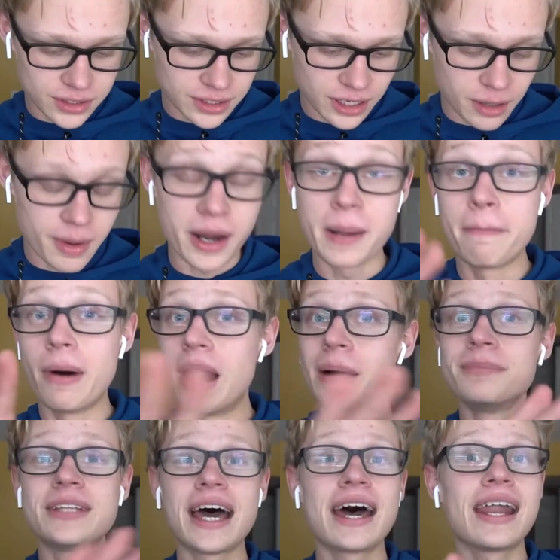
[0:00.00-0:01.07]
want to talk about it.
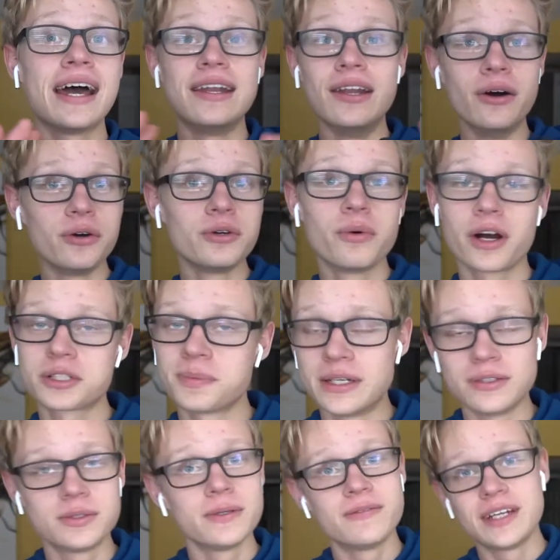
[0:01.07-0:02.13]
Mom, Dad, I know you watch my
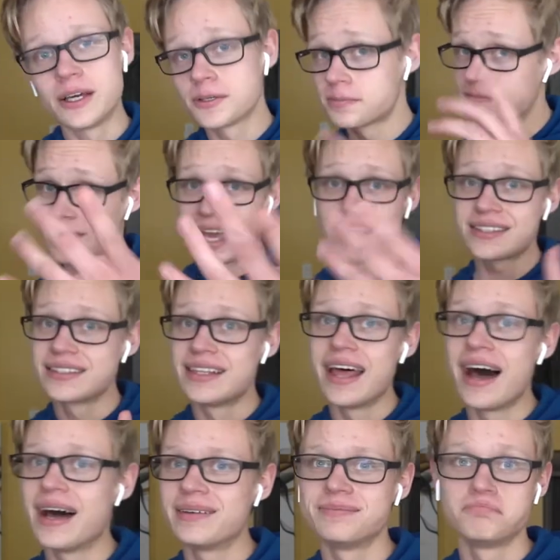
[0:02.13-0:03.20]
YouTube videos. That's
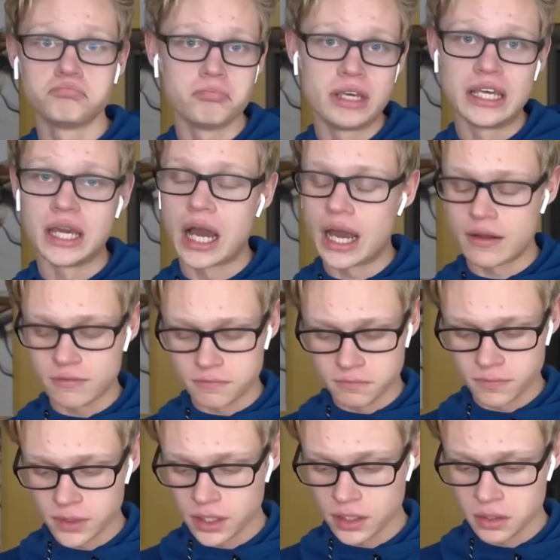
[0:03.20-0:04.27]
not me. I have
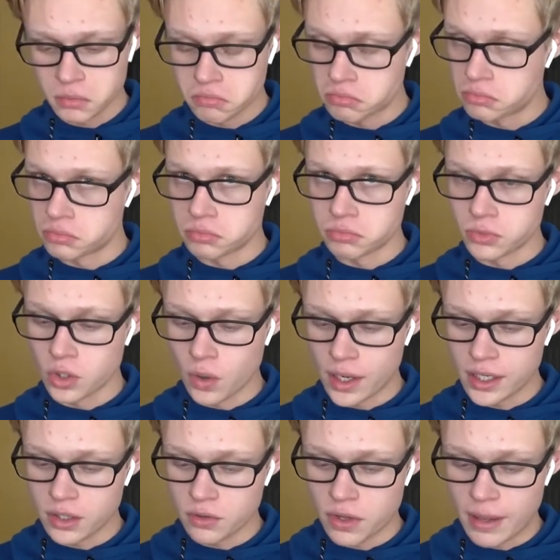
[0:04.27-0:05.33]
no
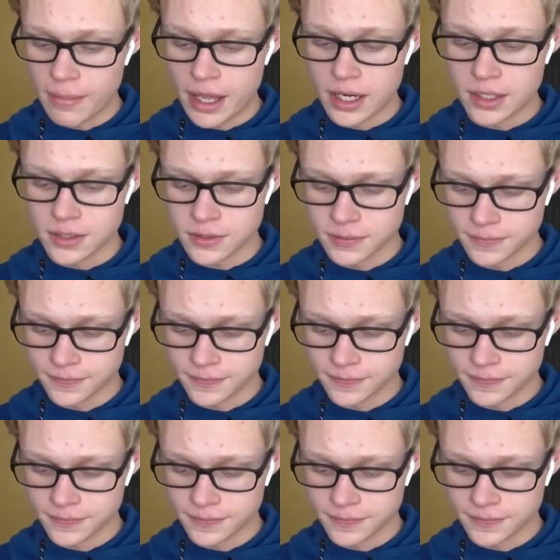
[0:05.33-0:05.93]
idea who that man is.